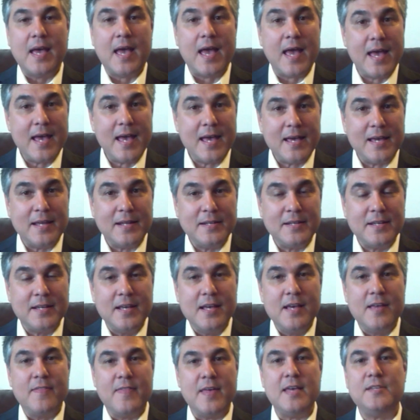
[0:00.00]
And
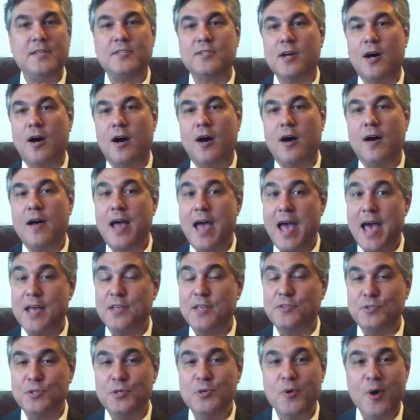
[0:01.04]
they saw,
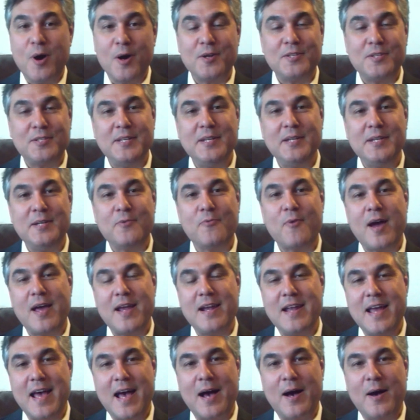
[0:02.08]
as you are seeing right
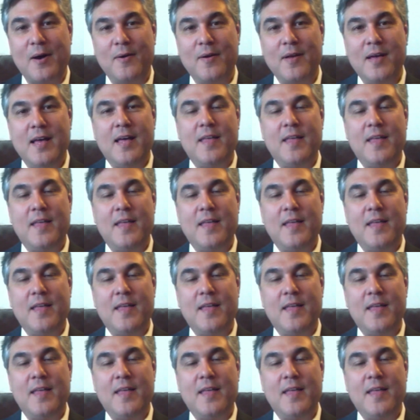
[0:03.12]
now,